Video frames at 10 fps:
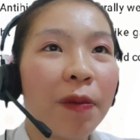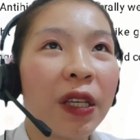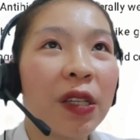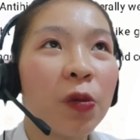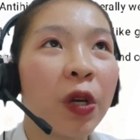
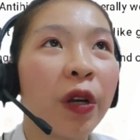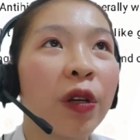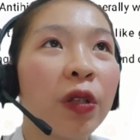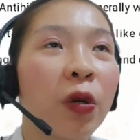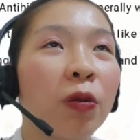because we are
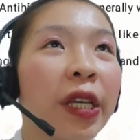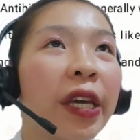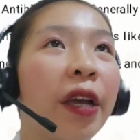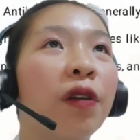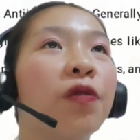not only
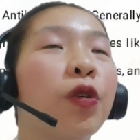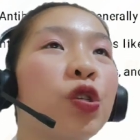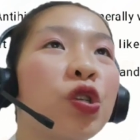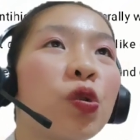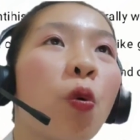caring for
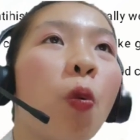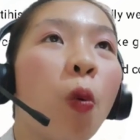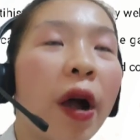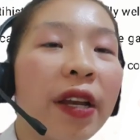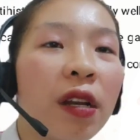just
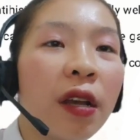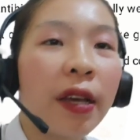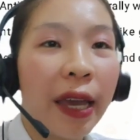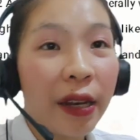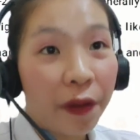one
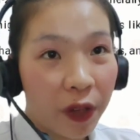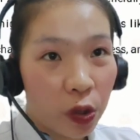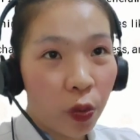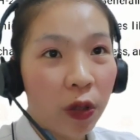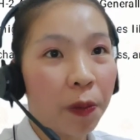
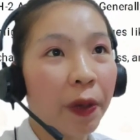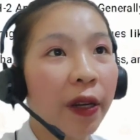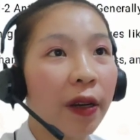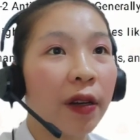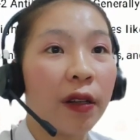individual,
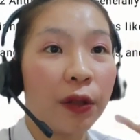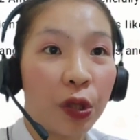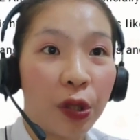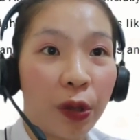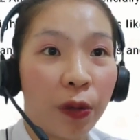but
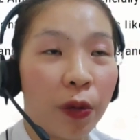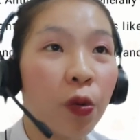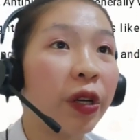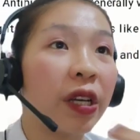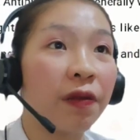two
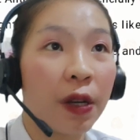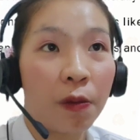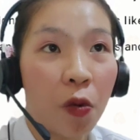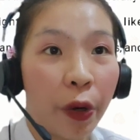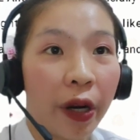or even
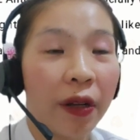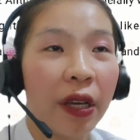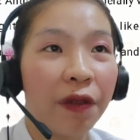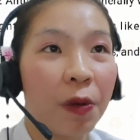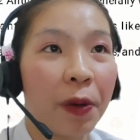more
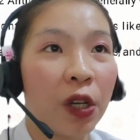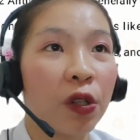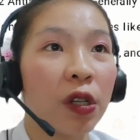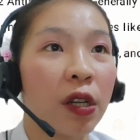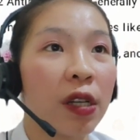if the
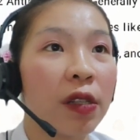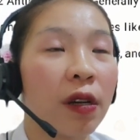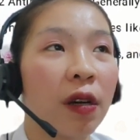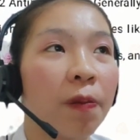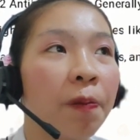patient is
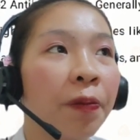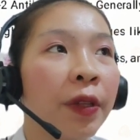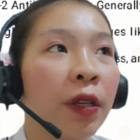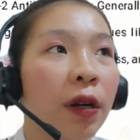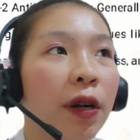
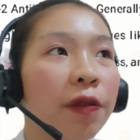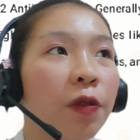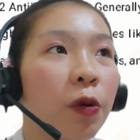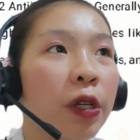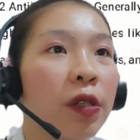of
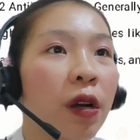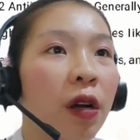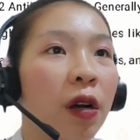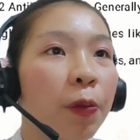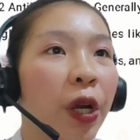course
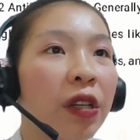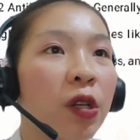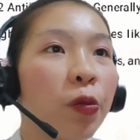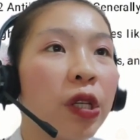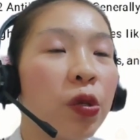
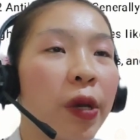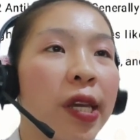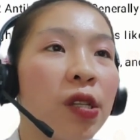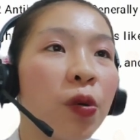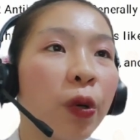pregnant with
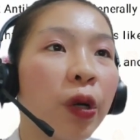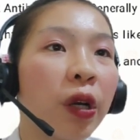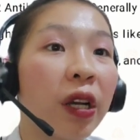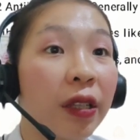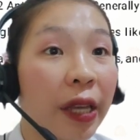twins or a